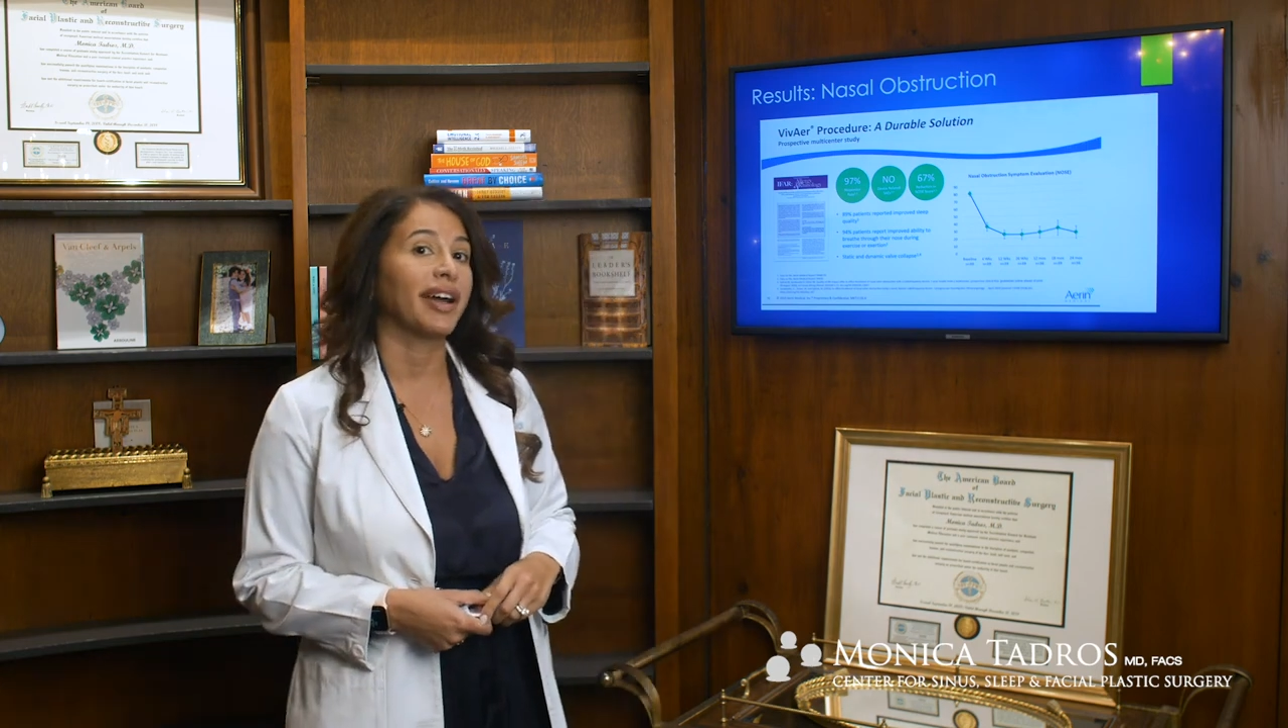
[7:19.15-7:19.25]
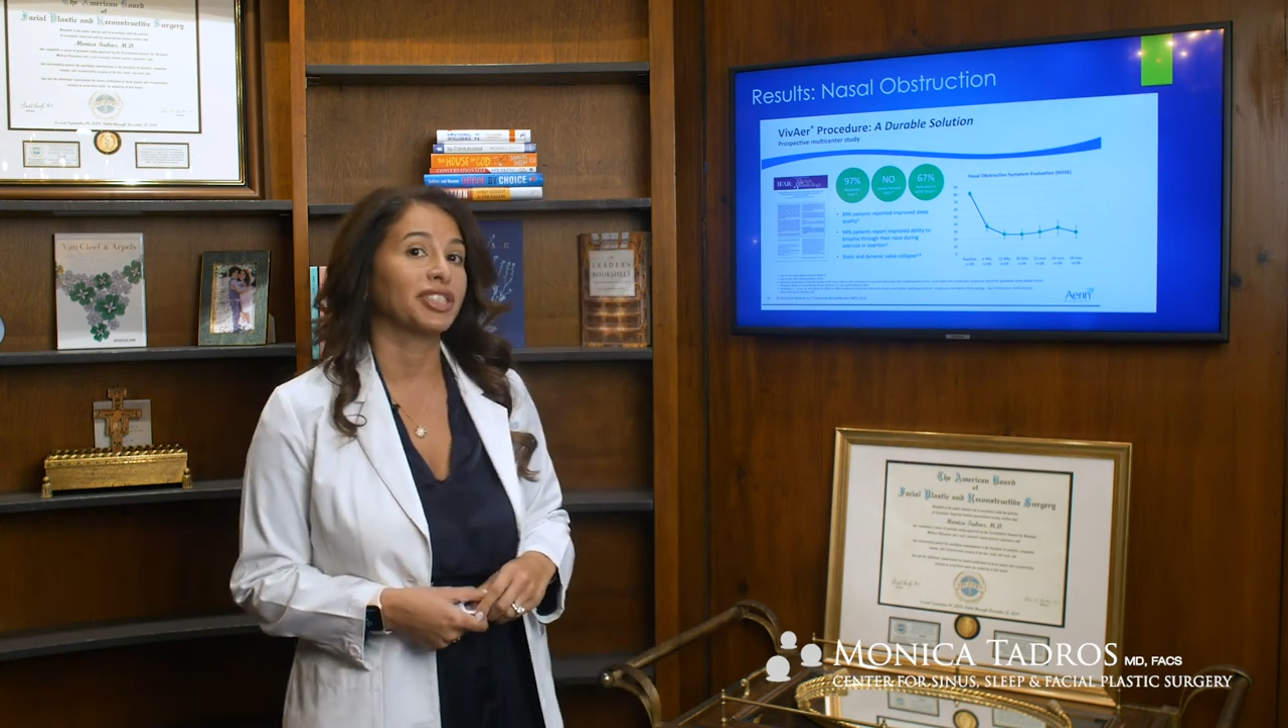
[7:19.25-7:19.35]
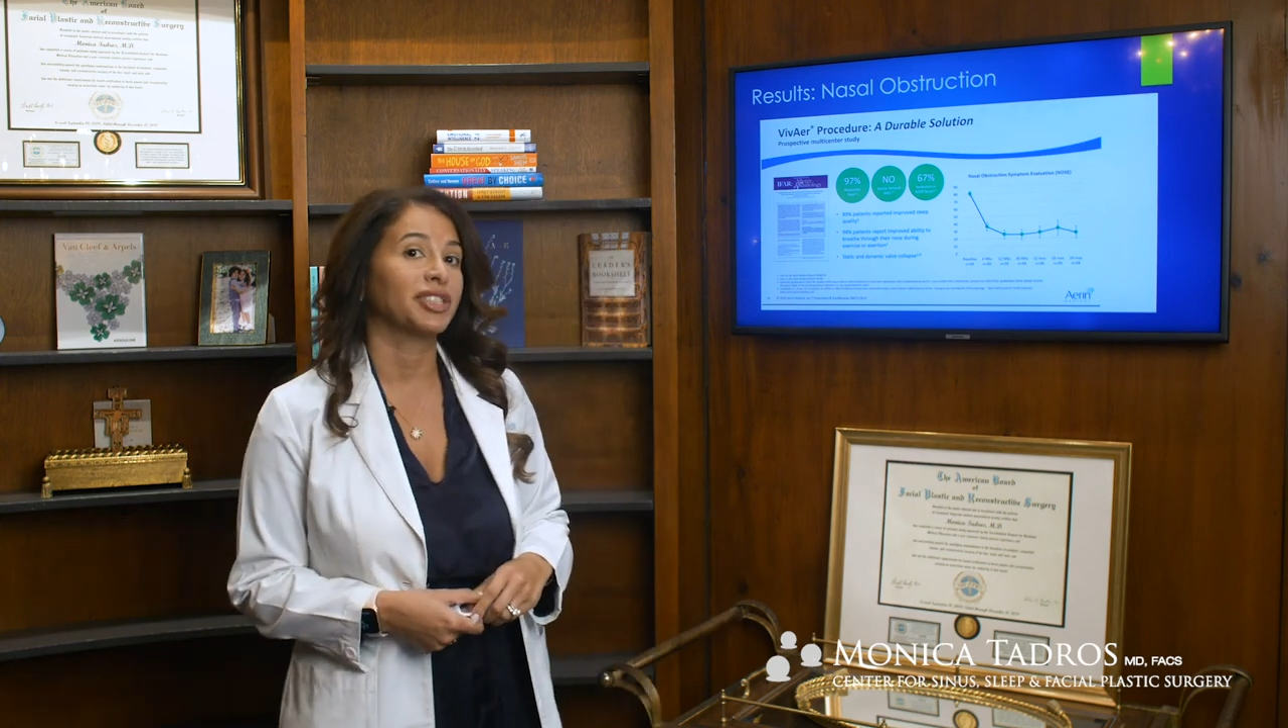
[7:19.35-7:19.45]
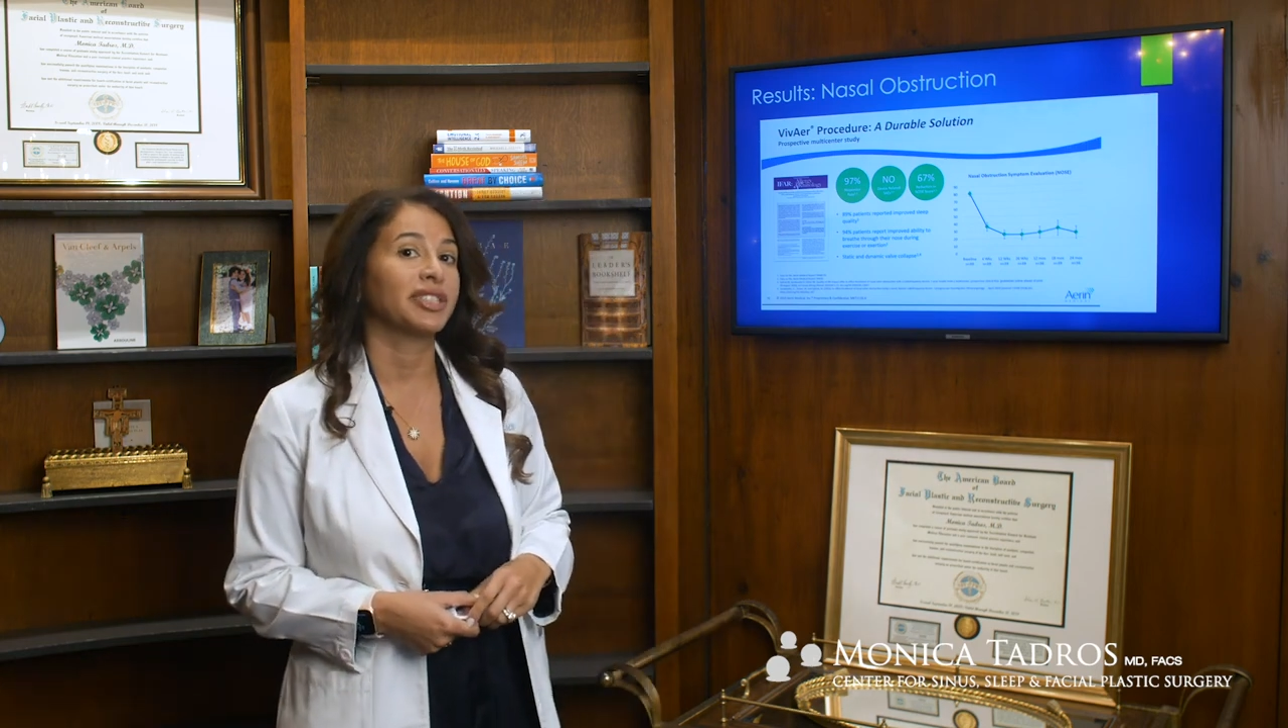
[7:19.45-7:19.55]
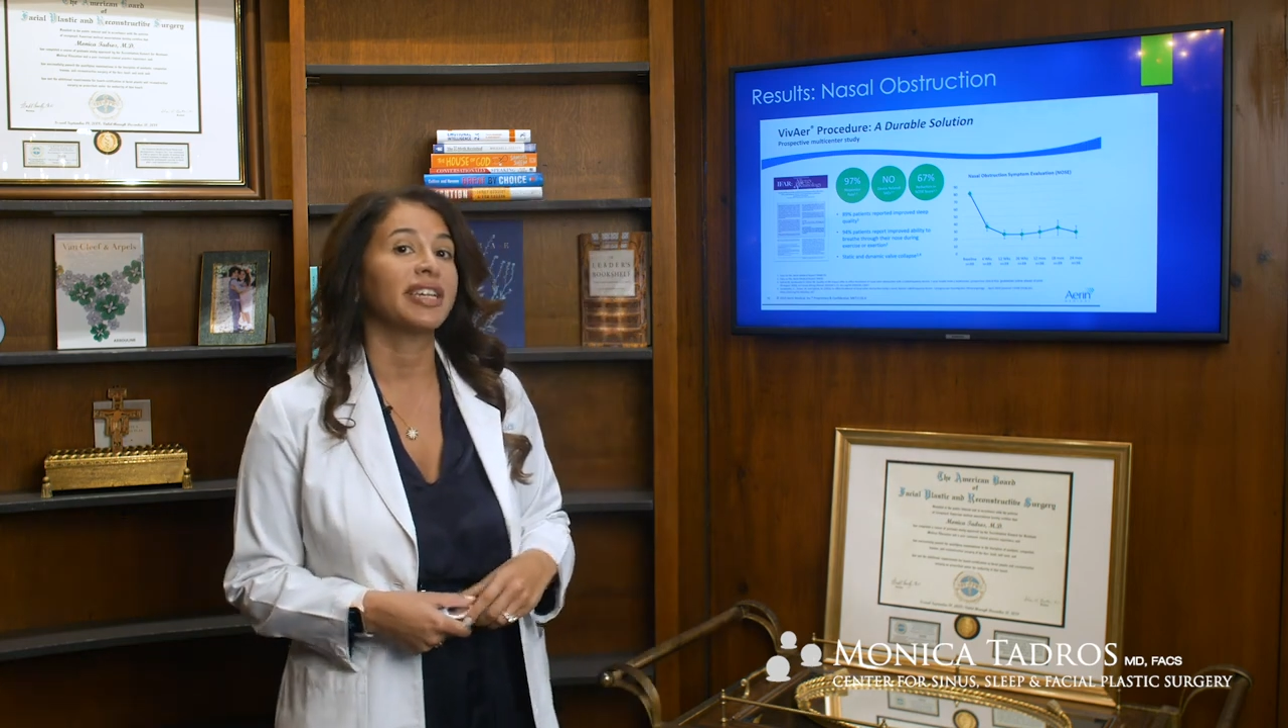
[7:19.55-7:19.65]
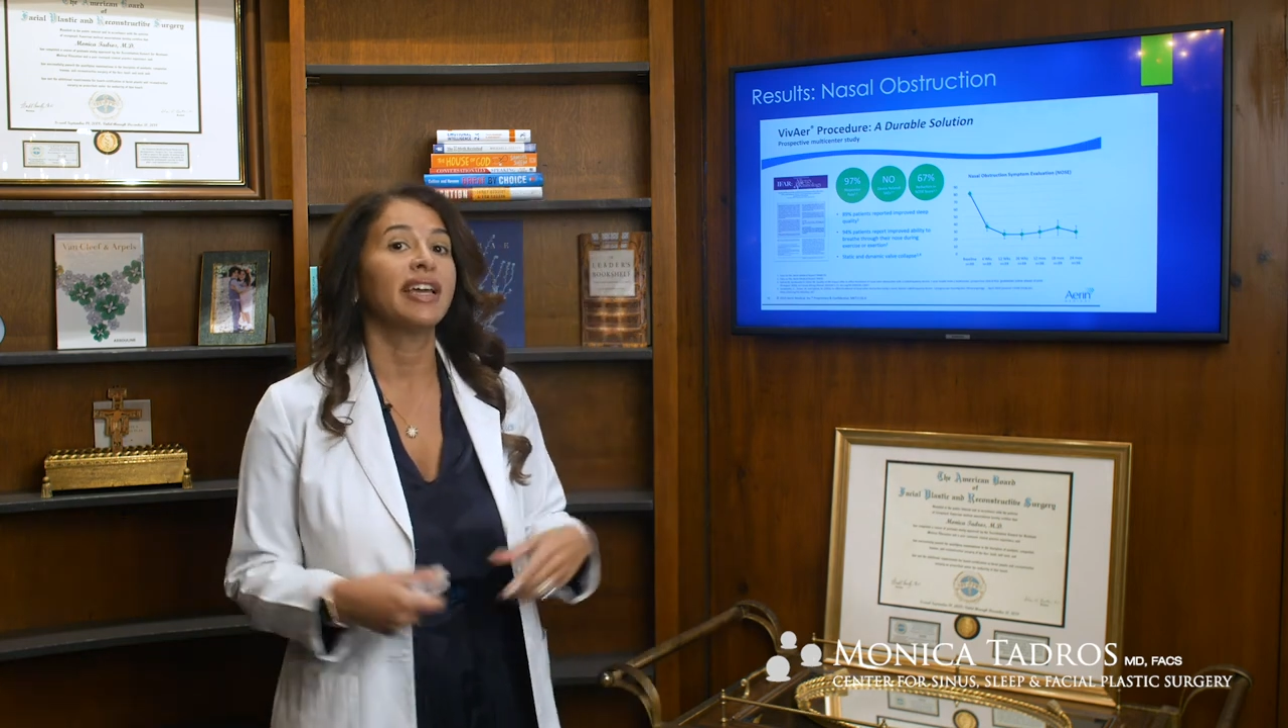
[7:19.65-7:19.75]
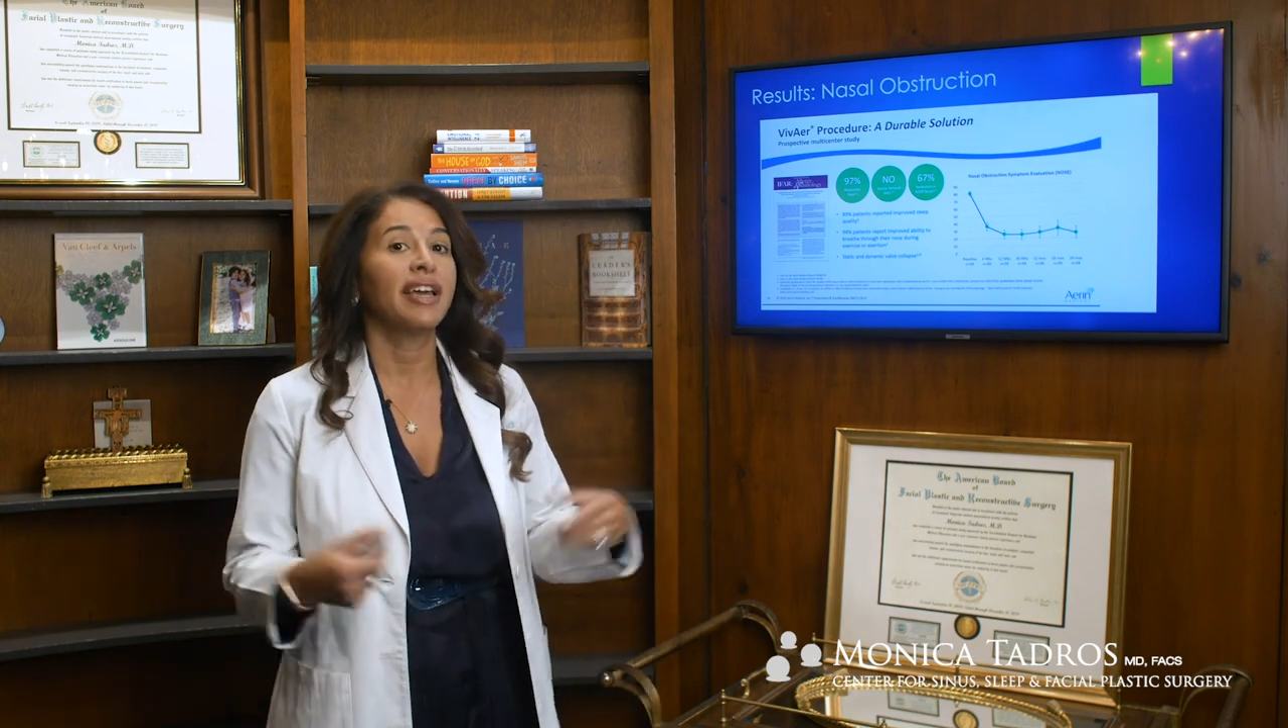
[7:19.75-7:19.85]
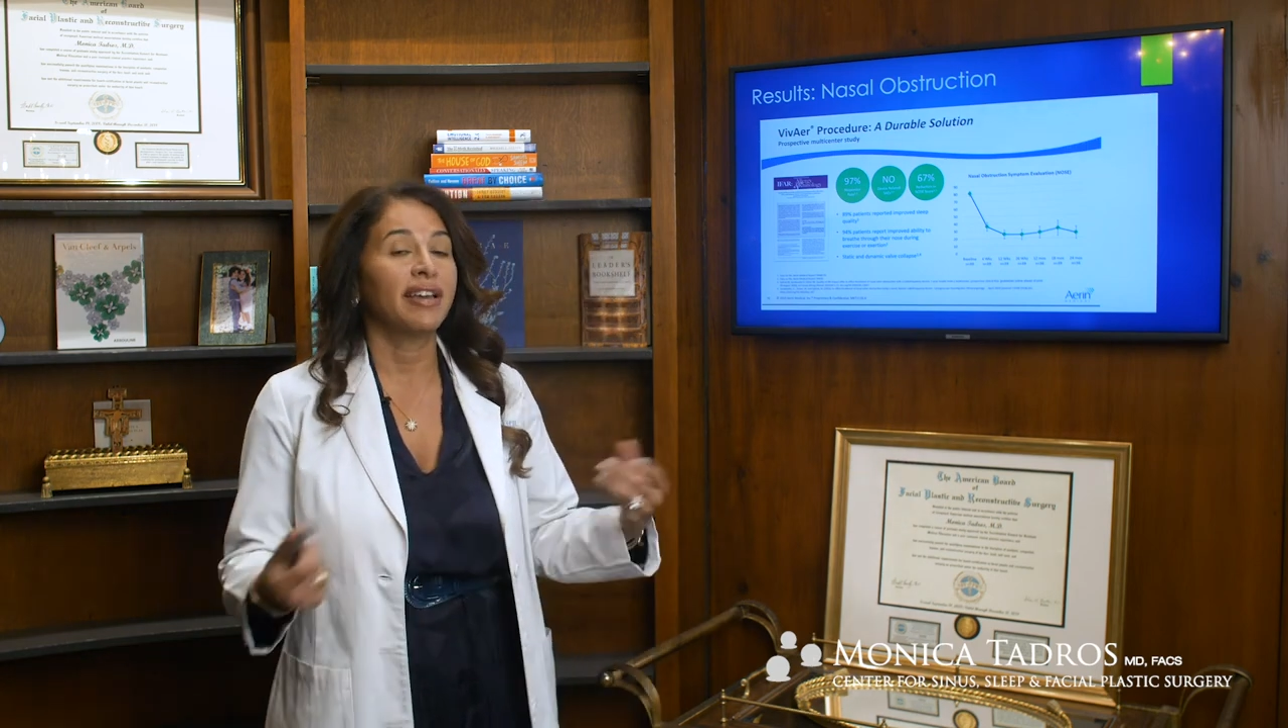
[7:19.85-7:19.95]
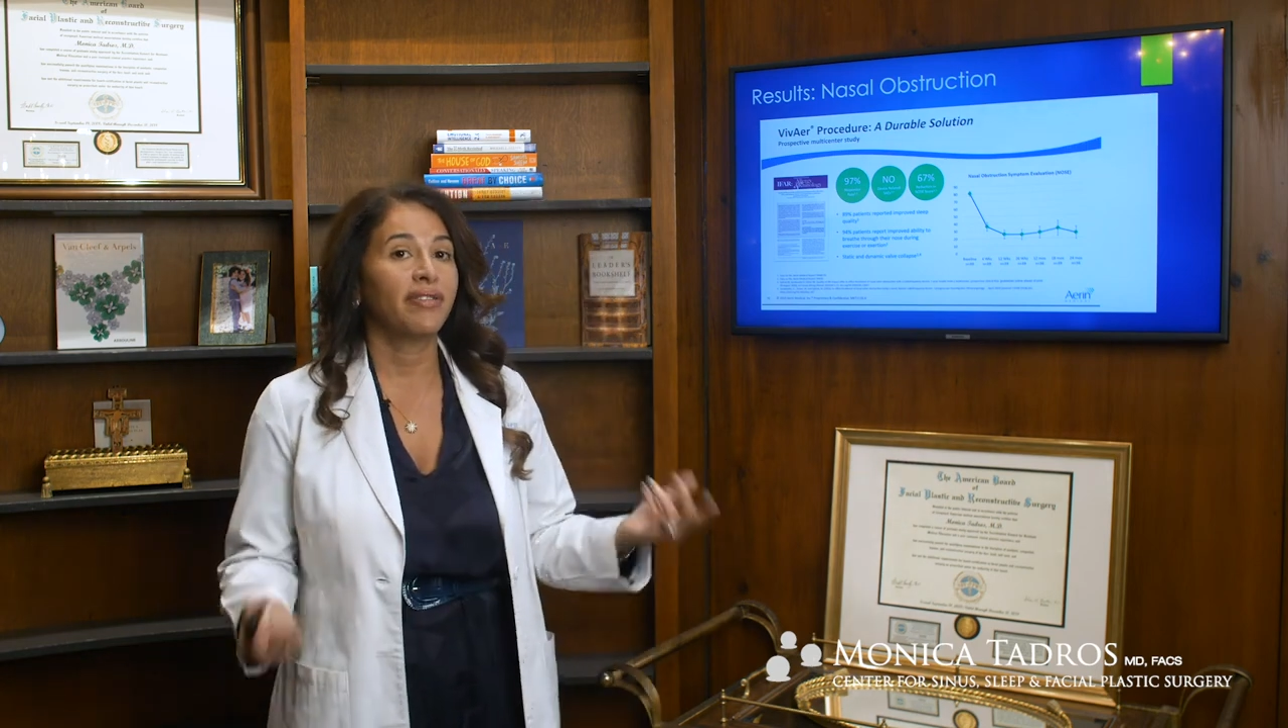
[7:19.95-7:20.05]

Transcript: actually